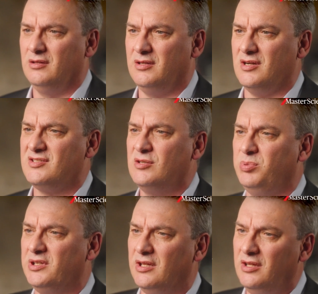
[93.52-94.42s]
There's
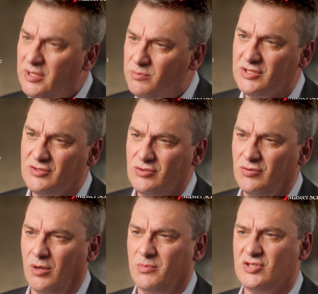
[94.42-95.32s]
simply a limit
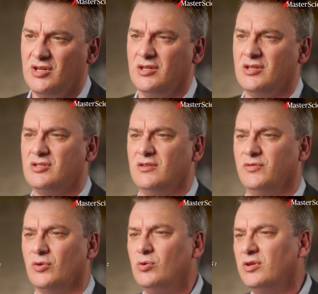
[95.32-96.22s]
to how much energy
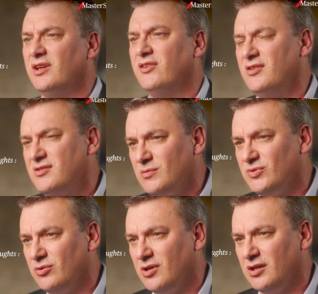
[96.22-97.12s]
for cooling
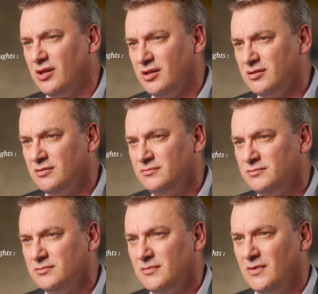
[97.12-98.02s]
systems you can get.
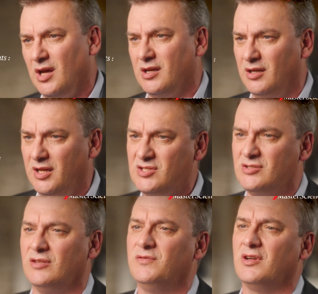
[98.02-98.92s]
And
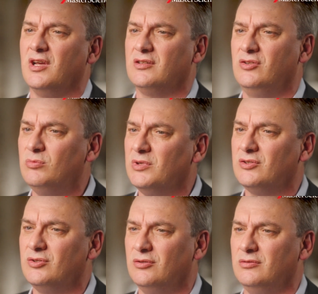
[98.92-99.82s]
let's not forget
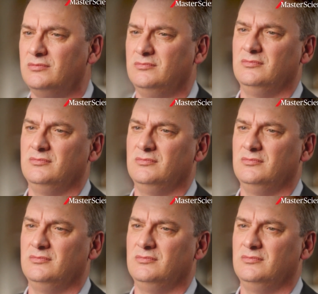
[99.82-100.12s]
human toll.